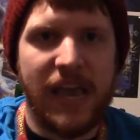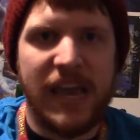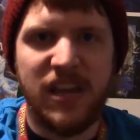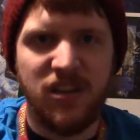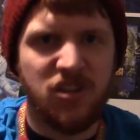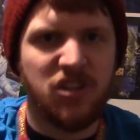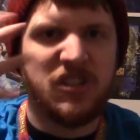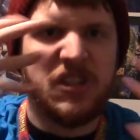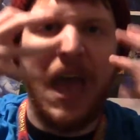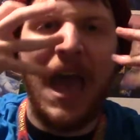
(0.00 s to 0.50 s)
He
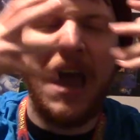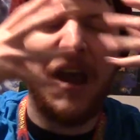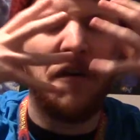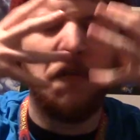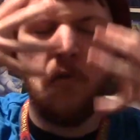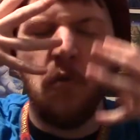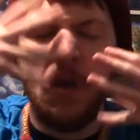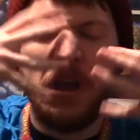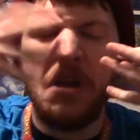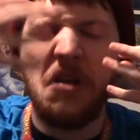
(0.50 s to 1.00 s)
just had
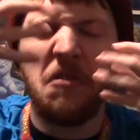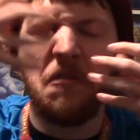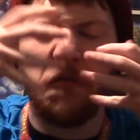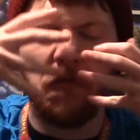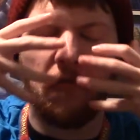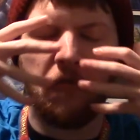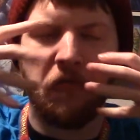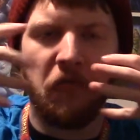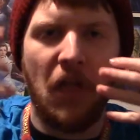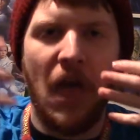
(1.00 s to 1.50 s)
a weird
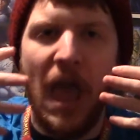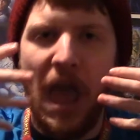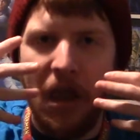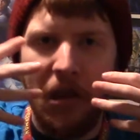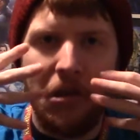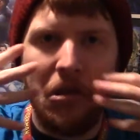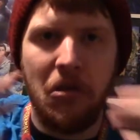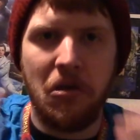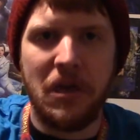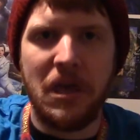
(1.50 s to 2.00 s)

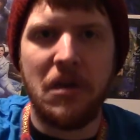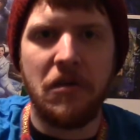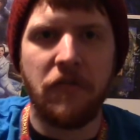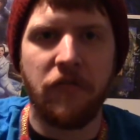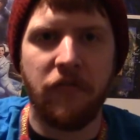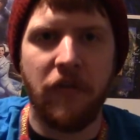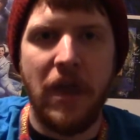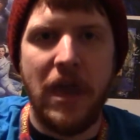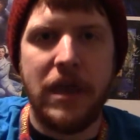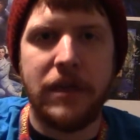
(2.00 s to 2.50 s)
flat looking
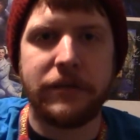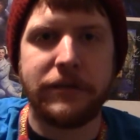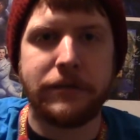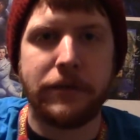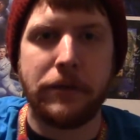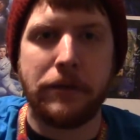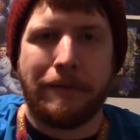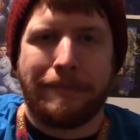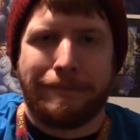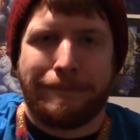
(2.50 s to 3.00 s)
face
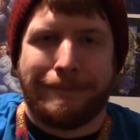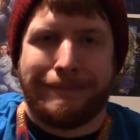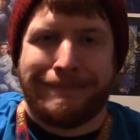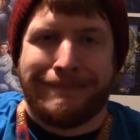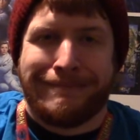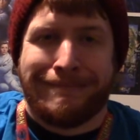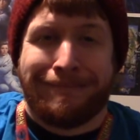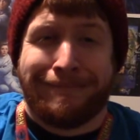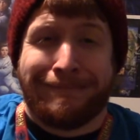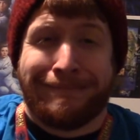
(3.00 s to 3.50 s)
and it
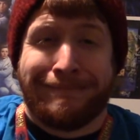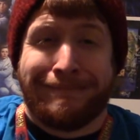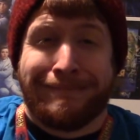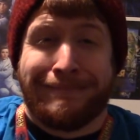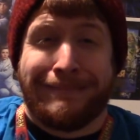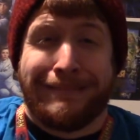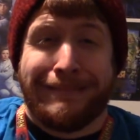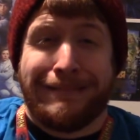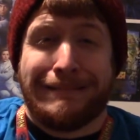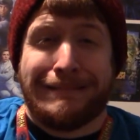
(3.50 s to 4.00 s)

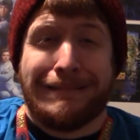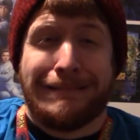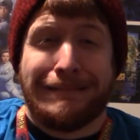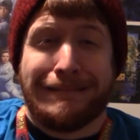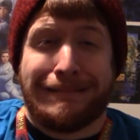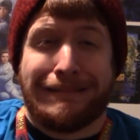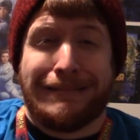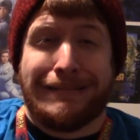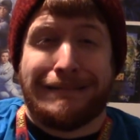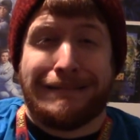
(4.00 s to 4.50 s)
was
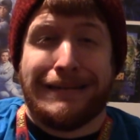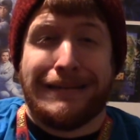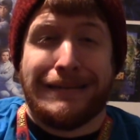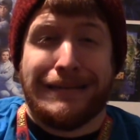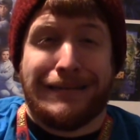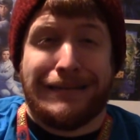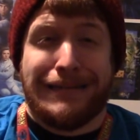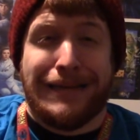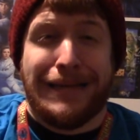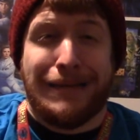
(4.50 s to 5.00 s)
all
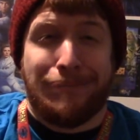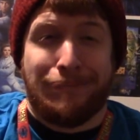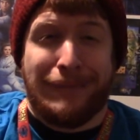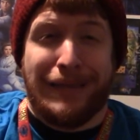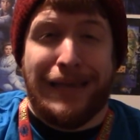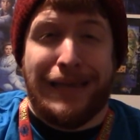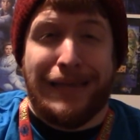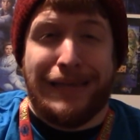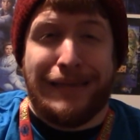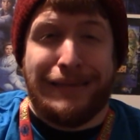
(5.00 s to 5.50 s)
cringed up
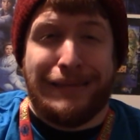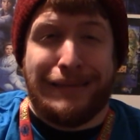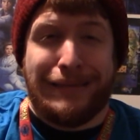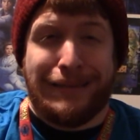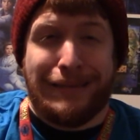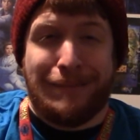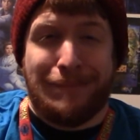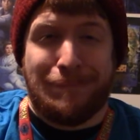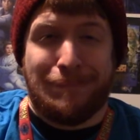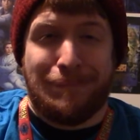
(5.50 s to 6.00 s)
like he
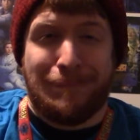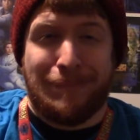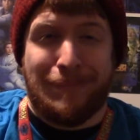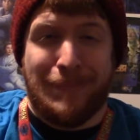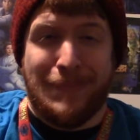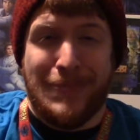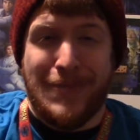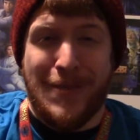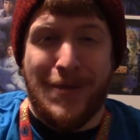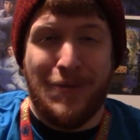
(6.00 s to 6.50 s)

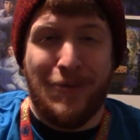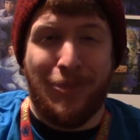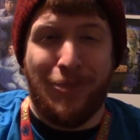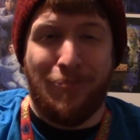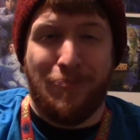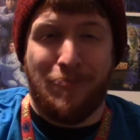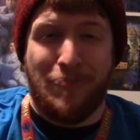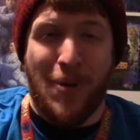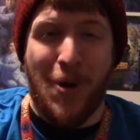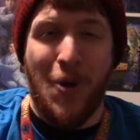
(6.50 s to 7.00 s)
used
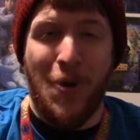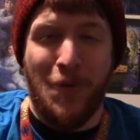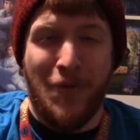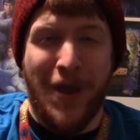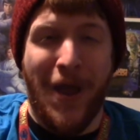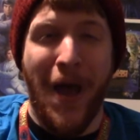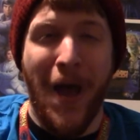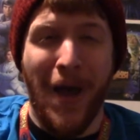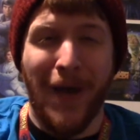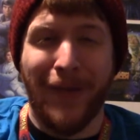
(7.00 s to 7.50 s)

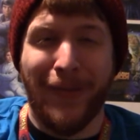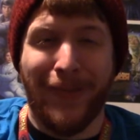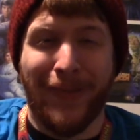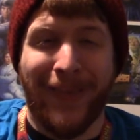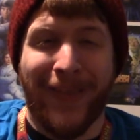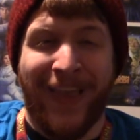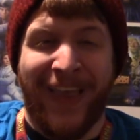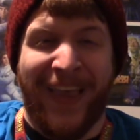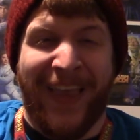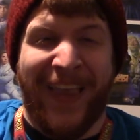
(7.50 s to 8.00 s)
Botox.